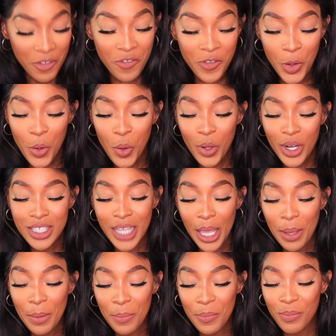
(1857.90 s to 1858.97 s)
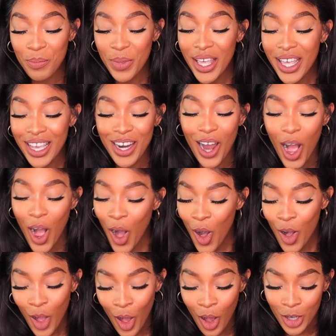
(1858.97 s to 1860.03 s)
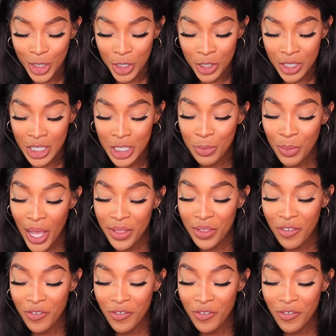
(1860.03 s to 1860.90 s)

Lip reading: Food is a big in all cultures. Explain the